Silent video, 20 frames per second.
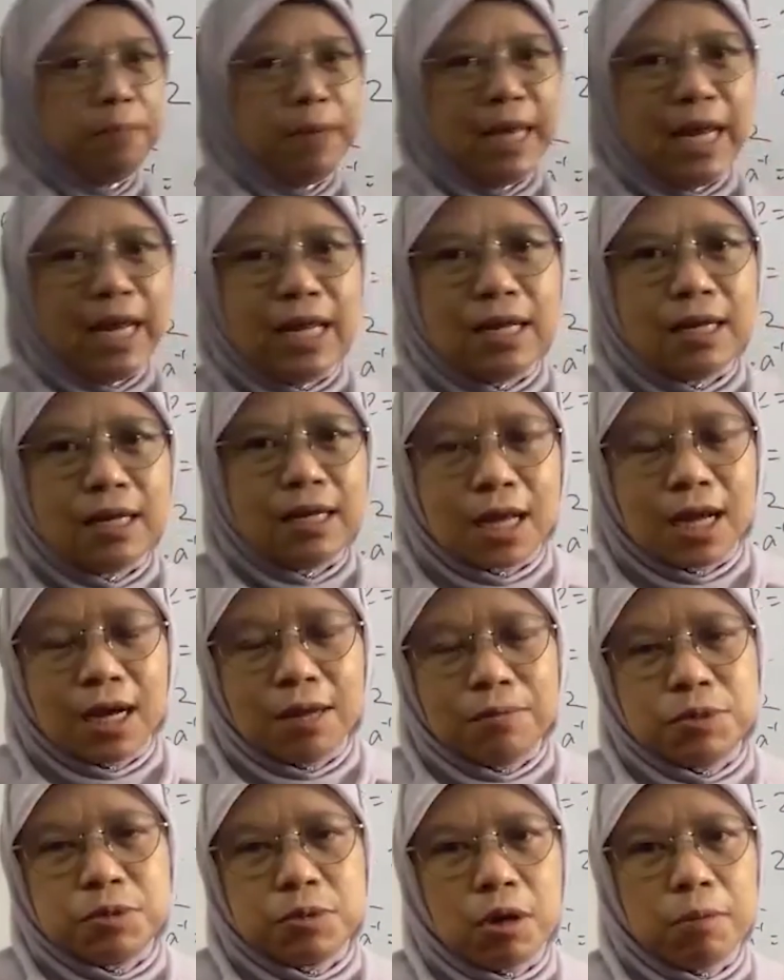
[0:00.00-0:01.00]
billion
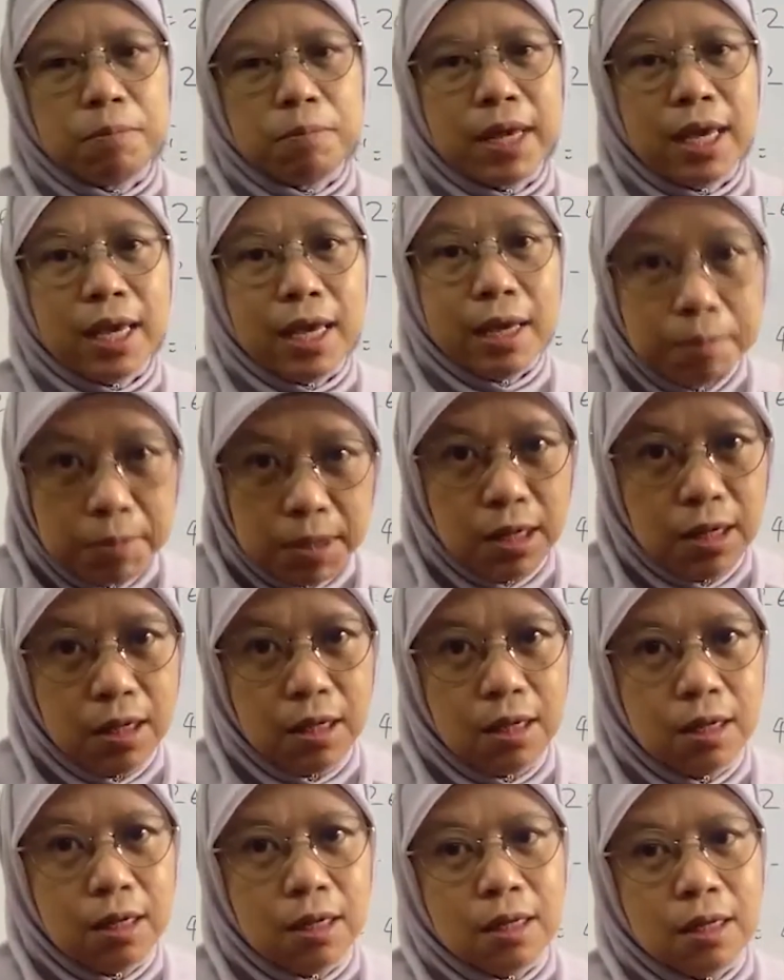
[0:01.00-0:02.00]
comes from
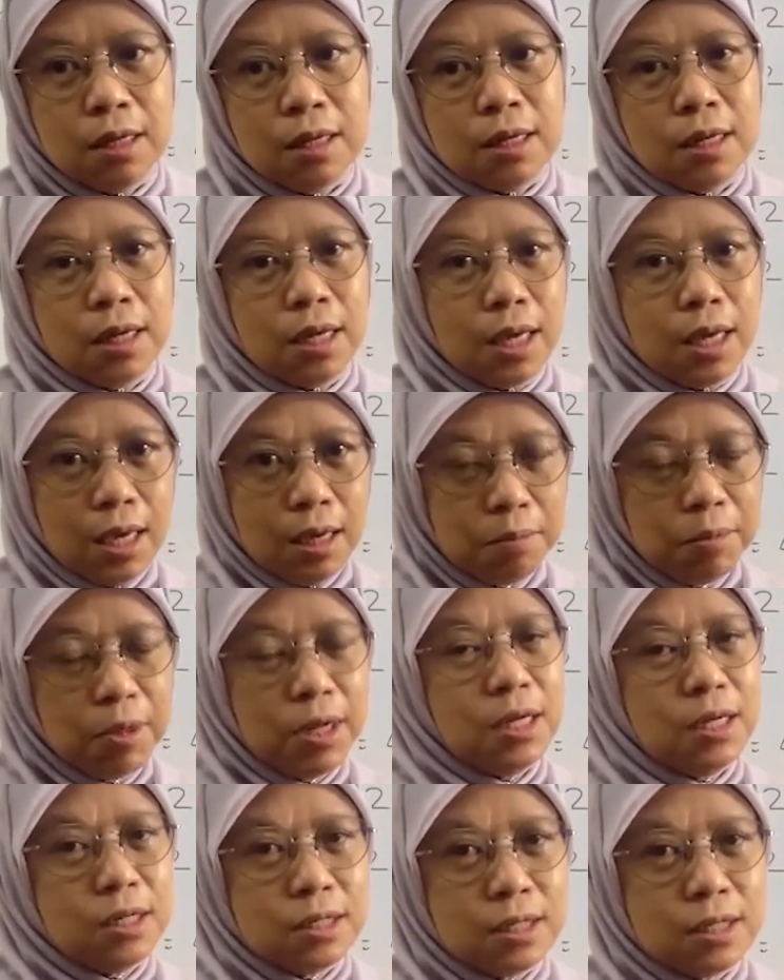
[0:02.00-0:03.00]
Abel.
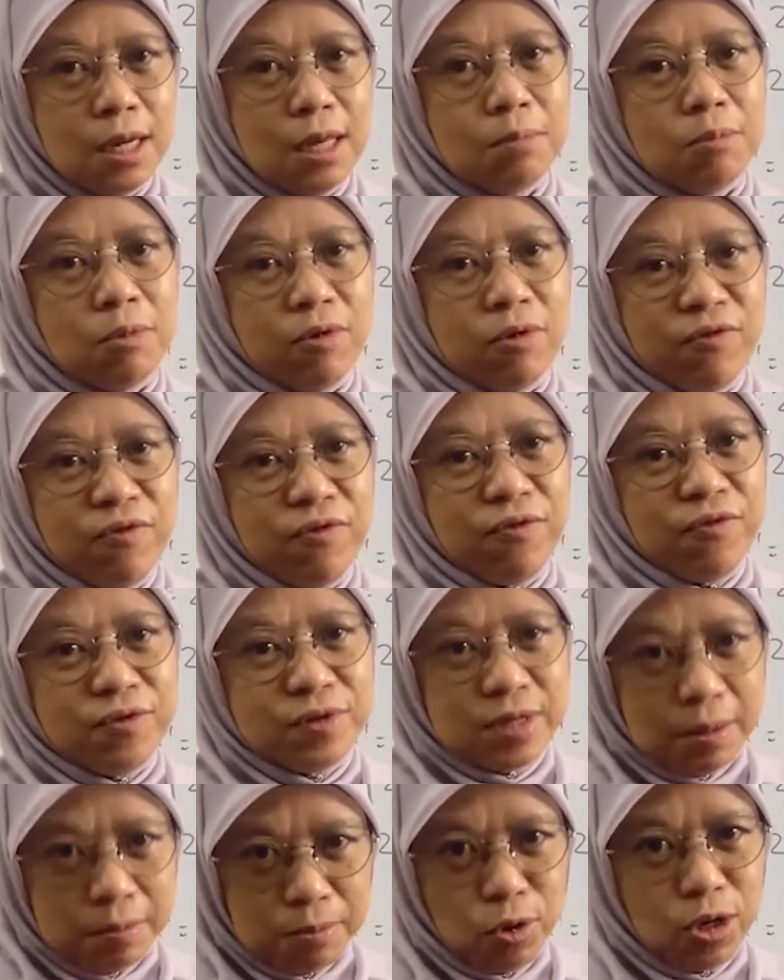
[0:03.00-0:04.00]
Abel is the name of
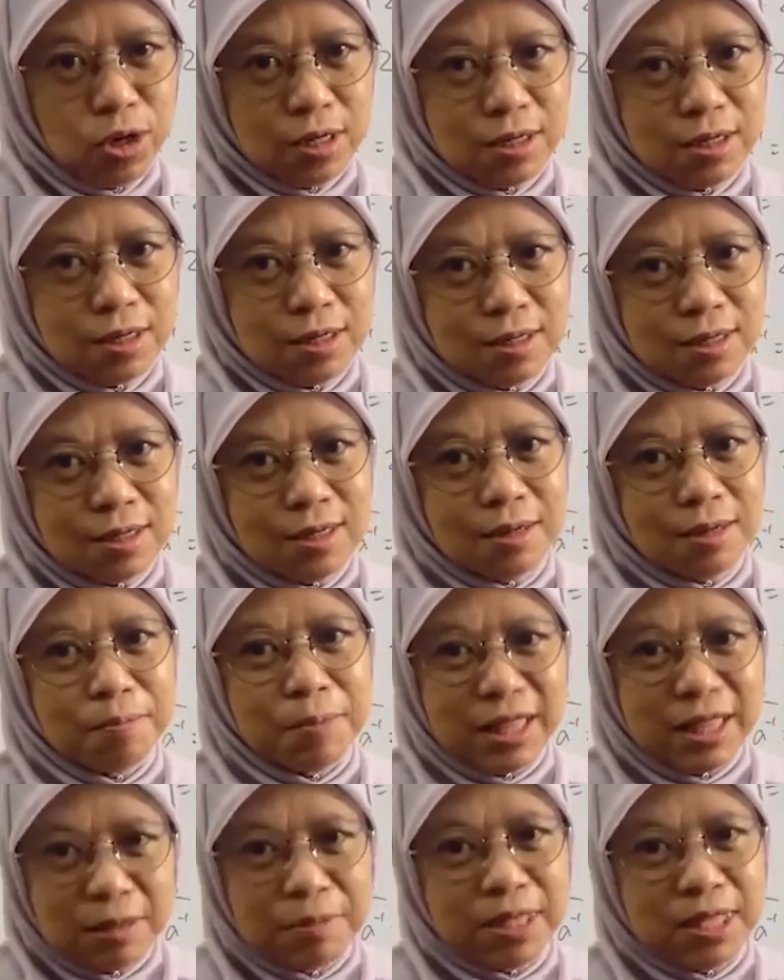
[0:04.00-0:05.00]
someone, a
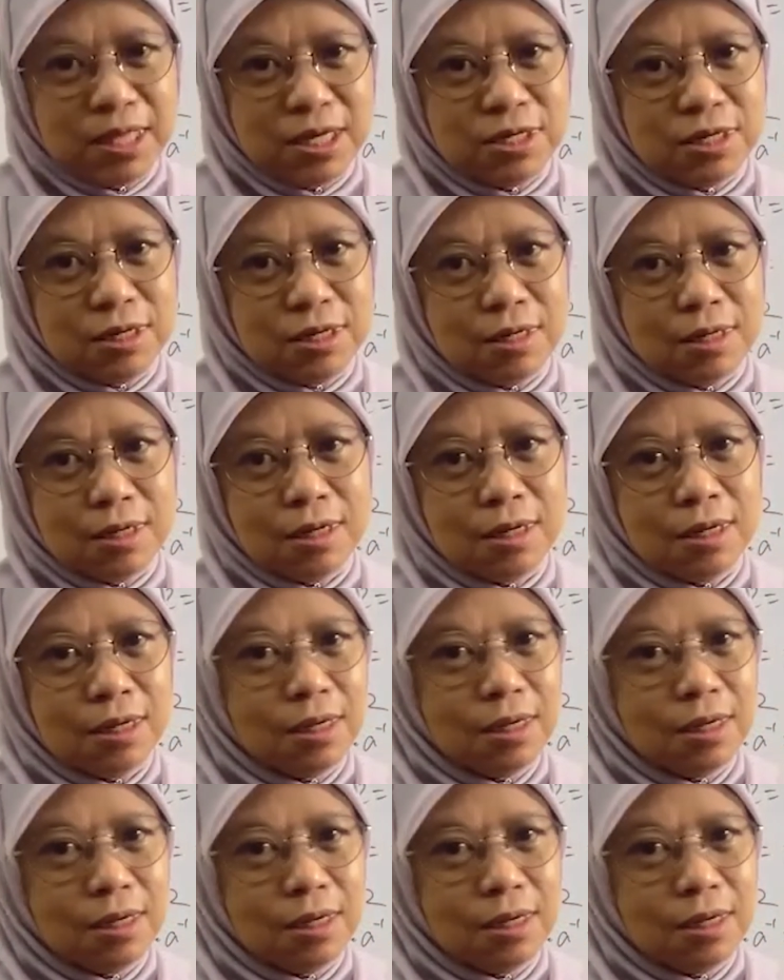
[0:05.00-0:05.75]
mathematician.